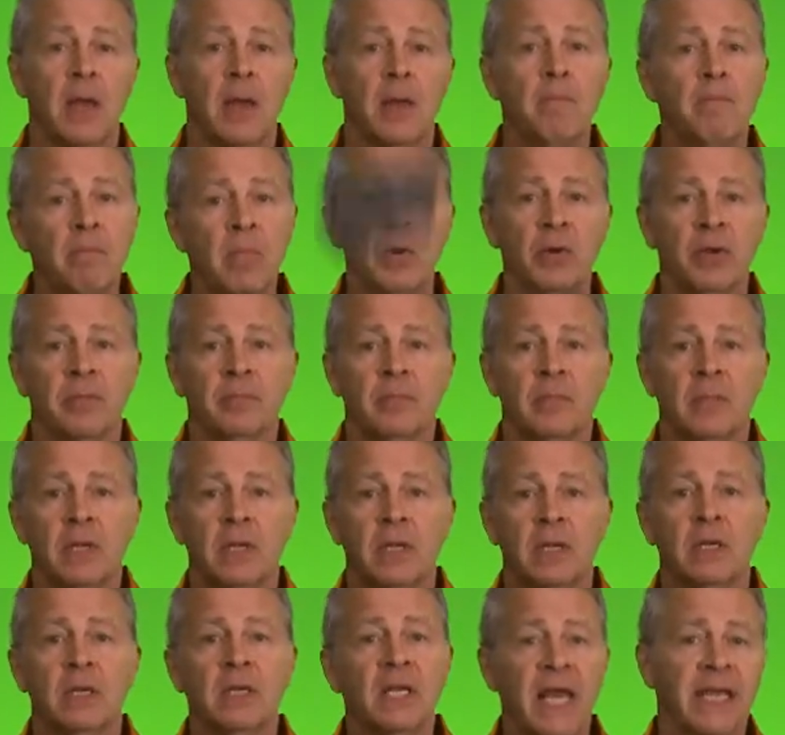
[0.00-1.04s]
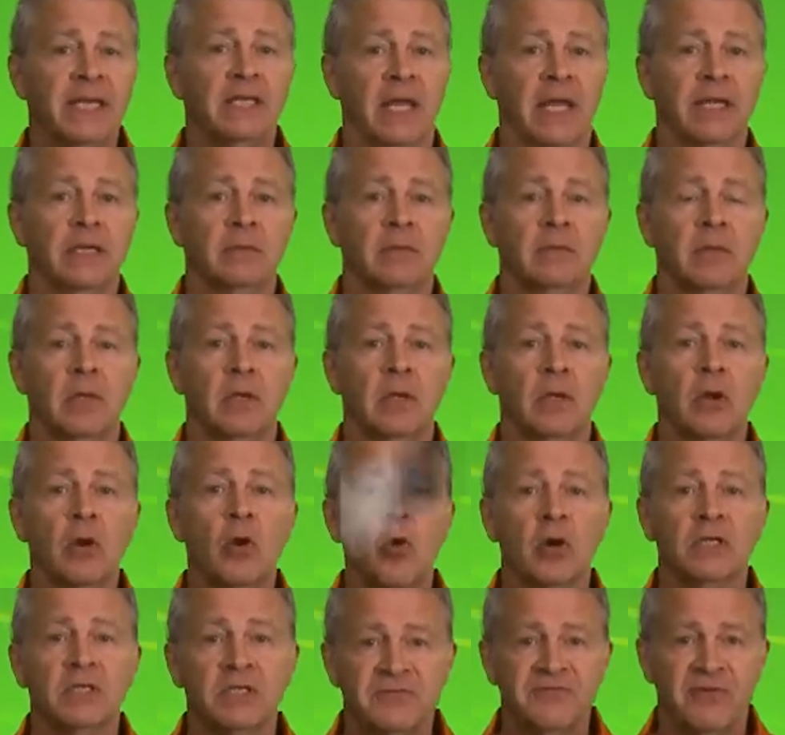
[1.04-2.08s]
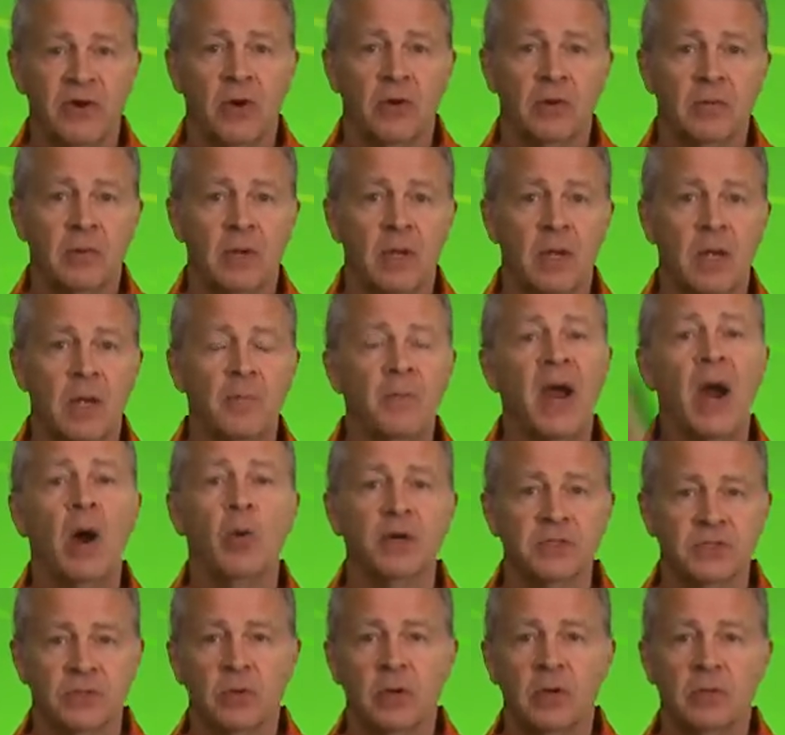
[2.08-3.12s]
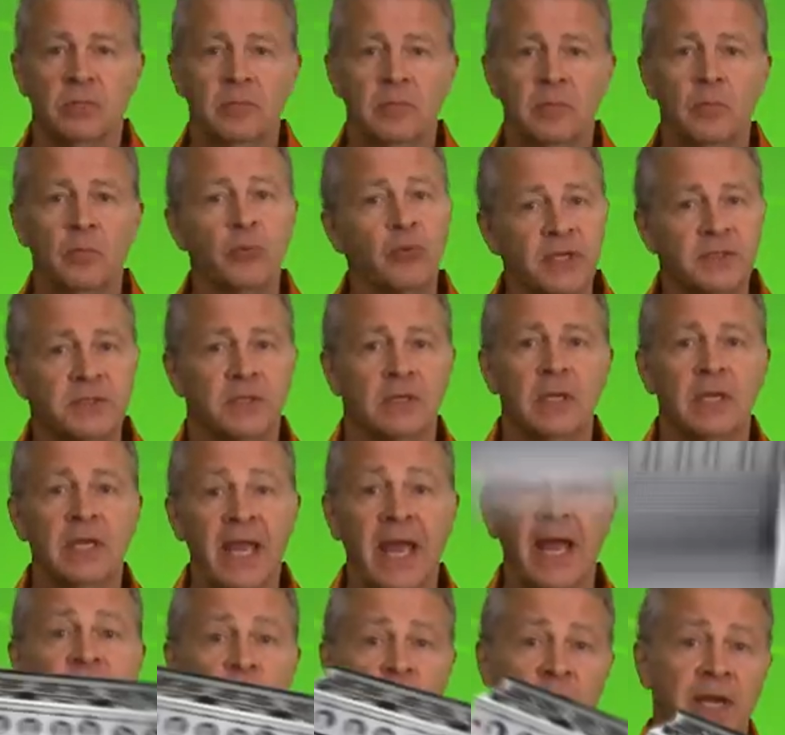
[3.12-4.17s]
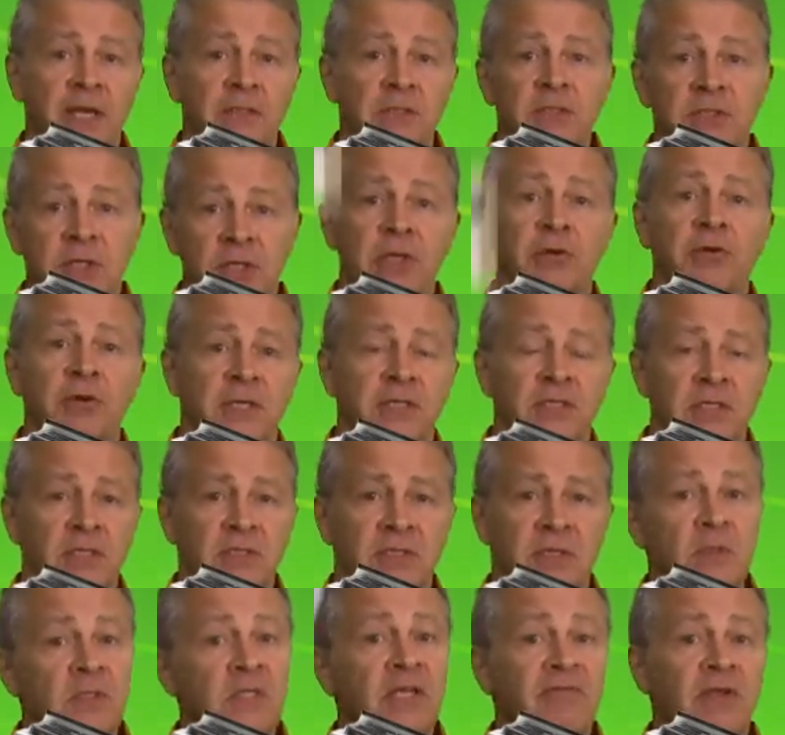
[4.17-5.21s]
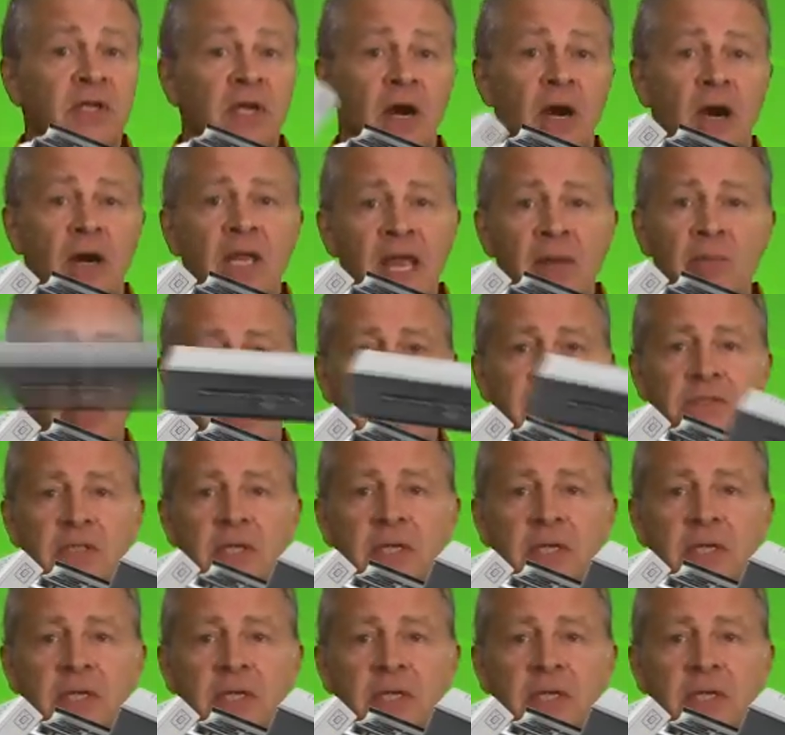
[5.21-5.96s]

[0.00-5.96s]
modem, nightlight, cordless phone, power tool, printer, gas range, security system, DVR, cable box,